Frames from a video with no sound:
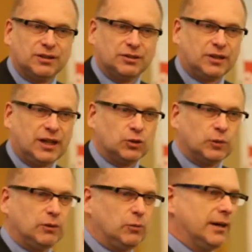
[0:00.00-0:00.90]
is a
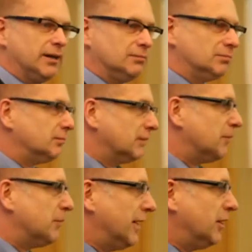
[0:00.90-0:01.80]
country where
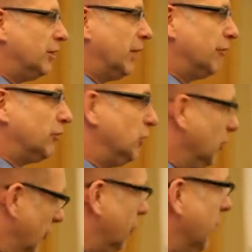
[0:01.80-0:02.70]
mainly you have lots of